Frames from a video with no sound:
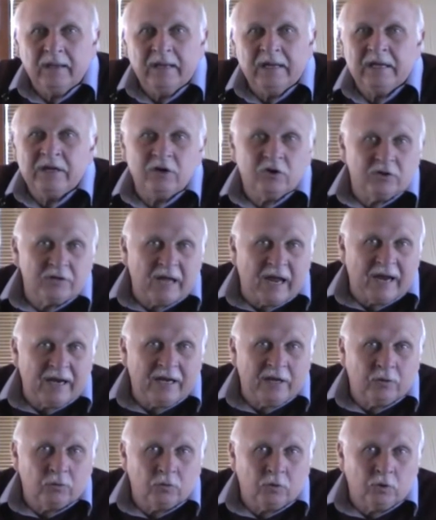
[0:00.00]
in your
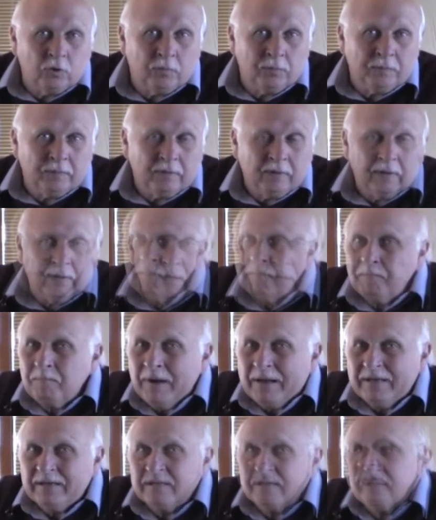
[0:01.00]
dining room,
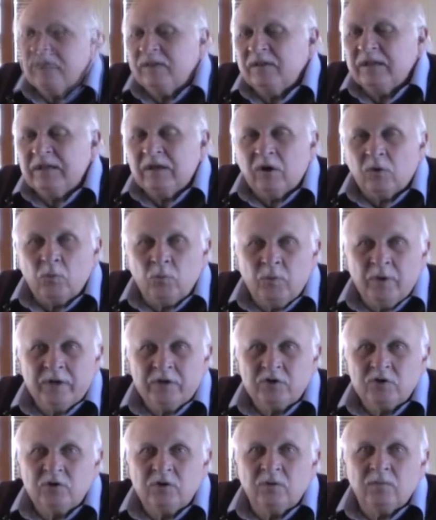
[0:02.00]
but the
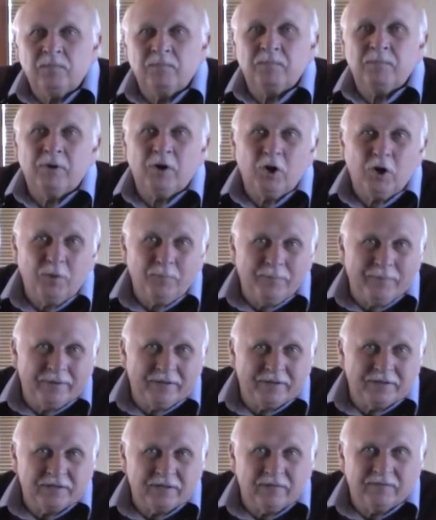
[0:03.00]
original
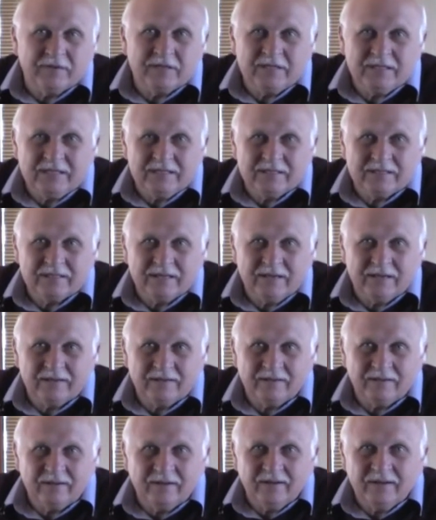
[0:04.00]
purpose of a tea
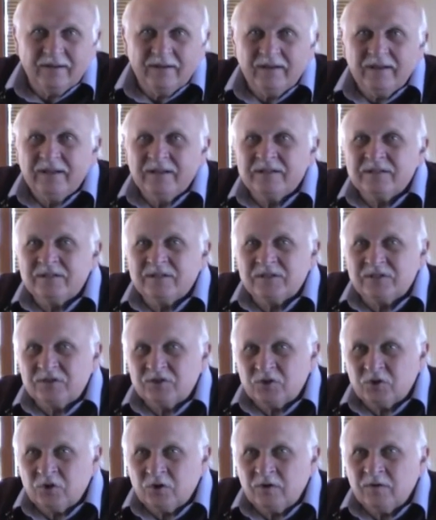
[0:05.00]
set is to
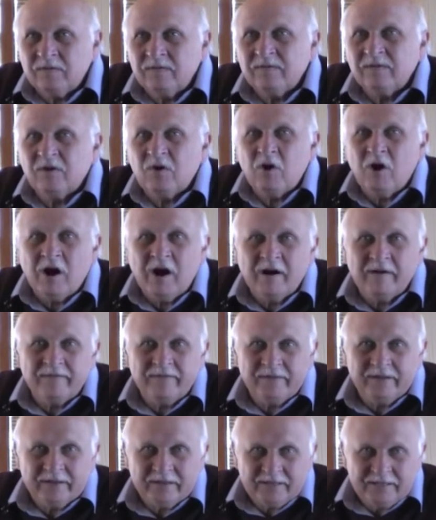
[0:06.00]
serve
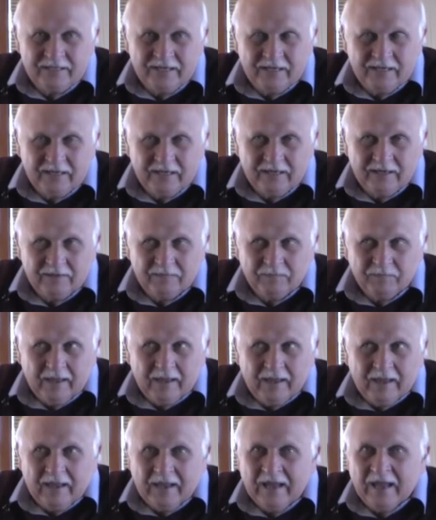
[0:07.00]
coffee and tea.
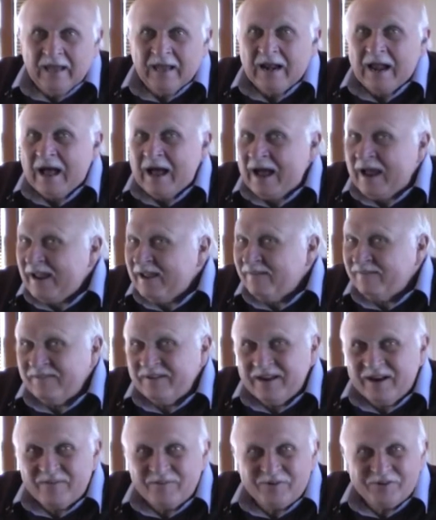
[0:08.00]
And I have
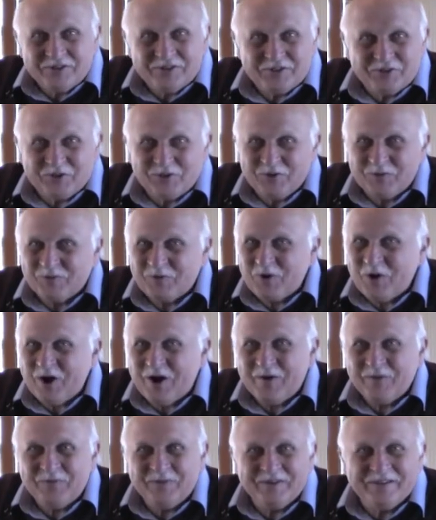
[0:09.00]
never served
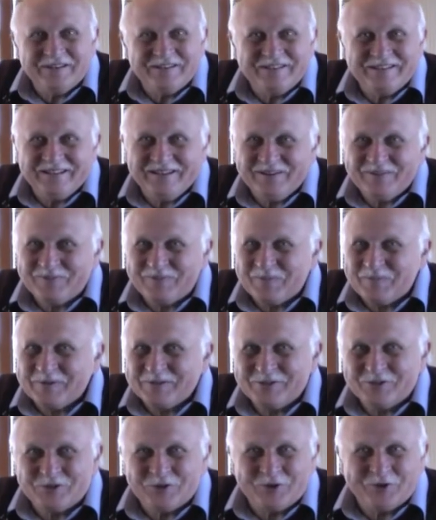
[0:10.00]
coffee and tea from a
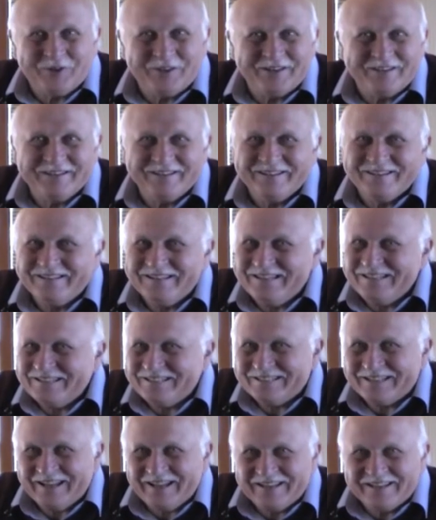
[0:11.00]
Sterling tea
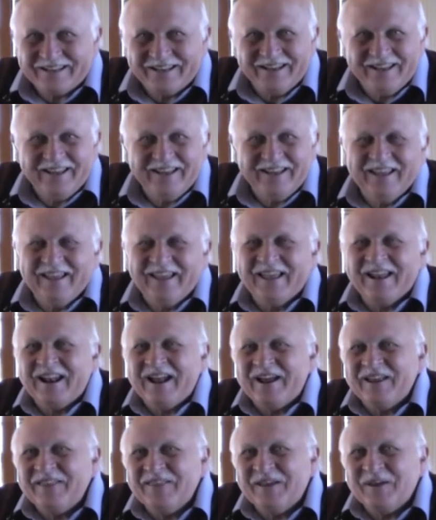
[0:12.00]
set. And
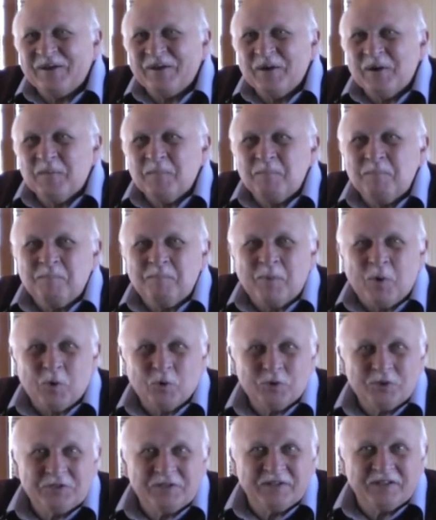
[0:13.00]
I think
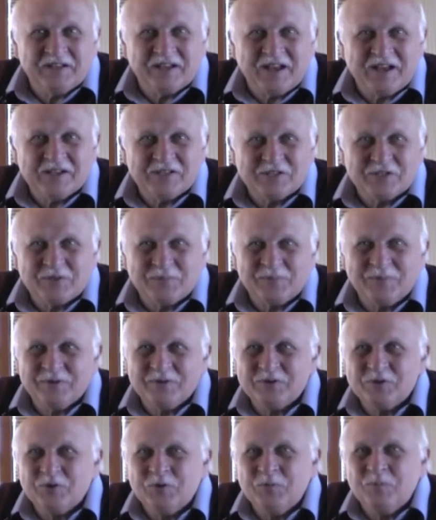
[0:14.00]
most of the
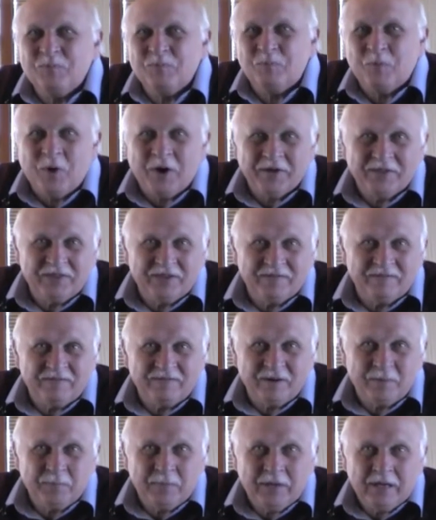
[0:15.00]
customers who bought them
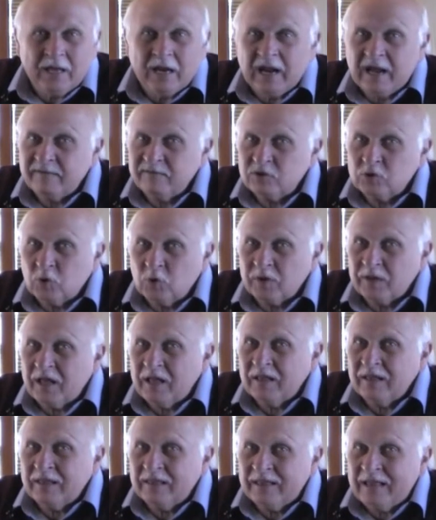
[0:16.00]
from me, and I've sold a
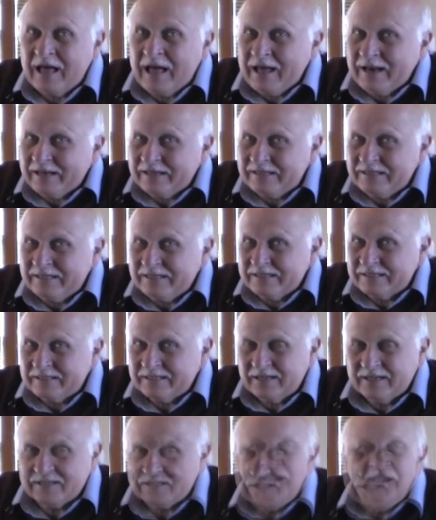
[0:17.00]
lot of tea
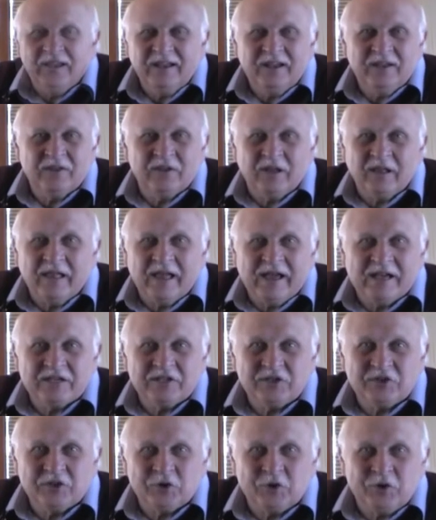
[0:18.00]
sets in the
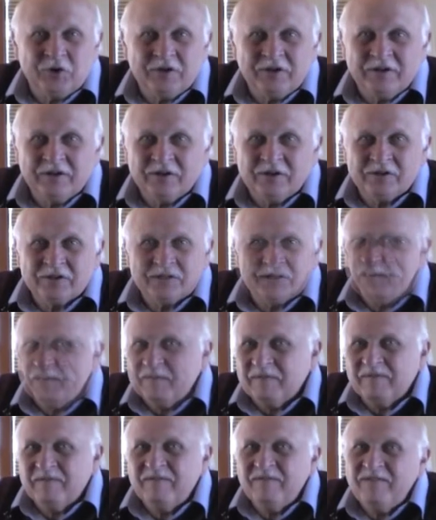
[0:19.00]
last 30 years,
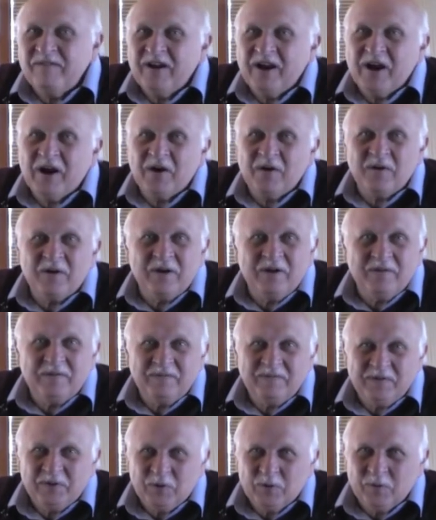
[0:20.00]
very
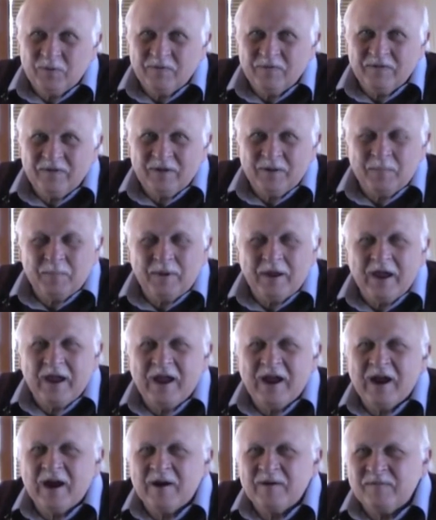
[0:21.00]
few of them
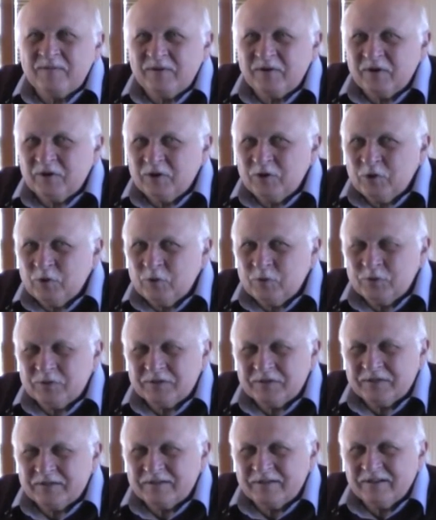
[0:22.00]
ever use
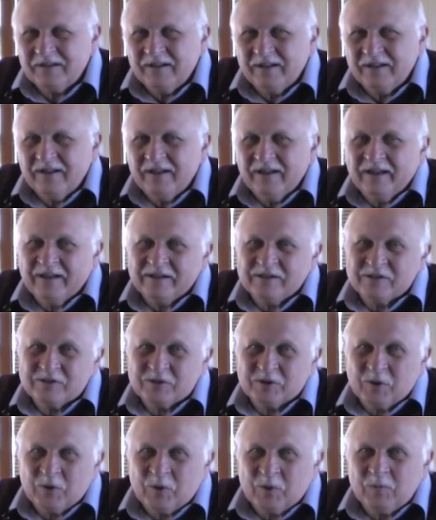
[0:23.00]
it. And
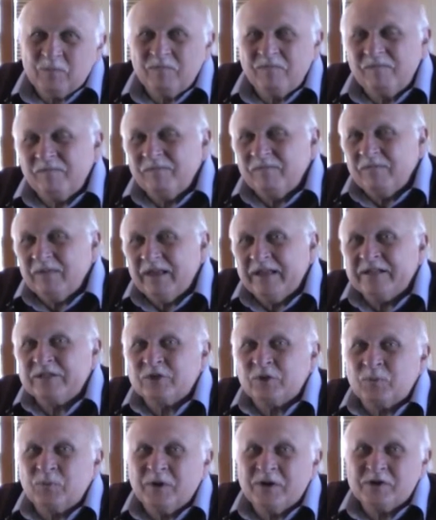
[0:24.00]
so its
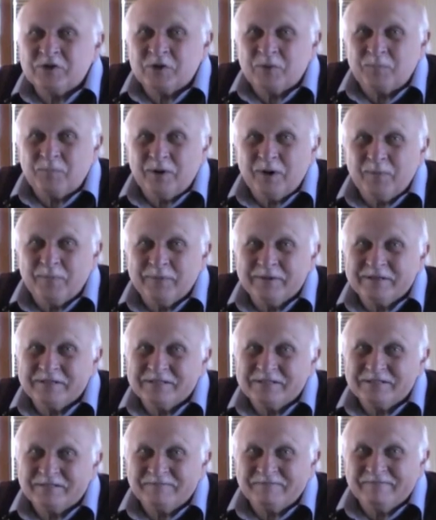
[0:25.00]
original
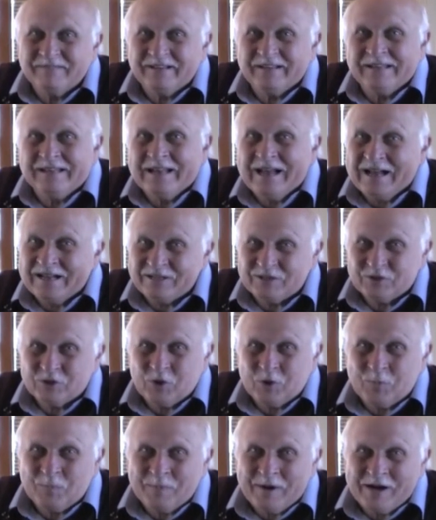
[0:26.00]
purpose, not
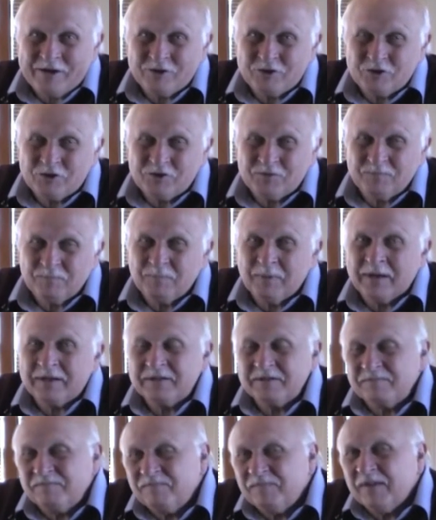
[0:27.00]
so much,
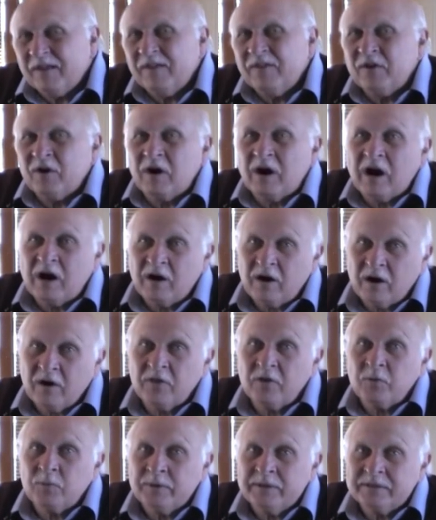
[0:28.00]
but there are
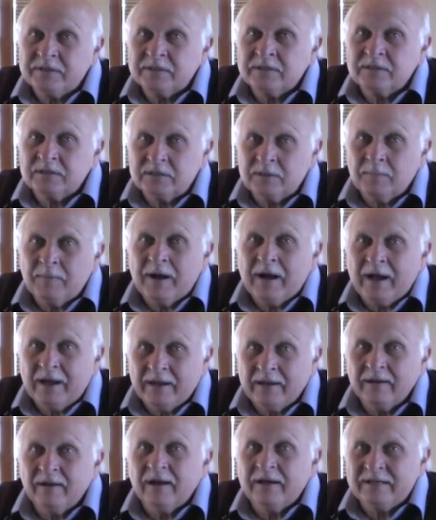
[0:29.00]
other reasons to
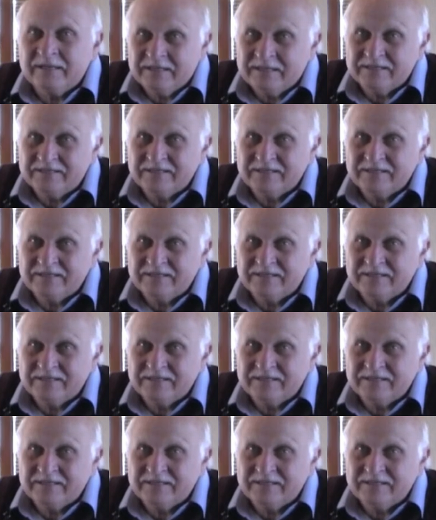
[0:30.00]
buy a tea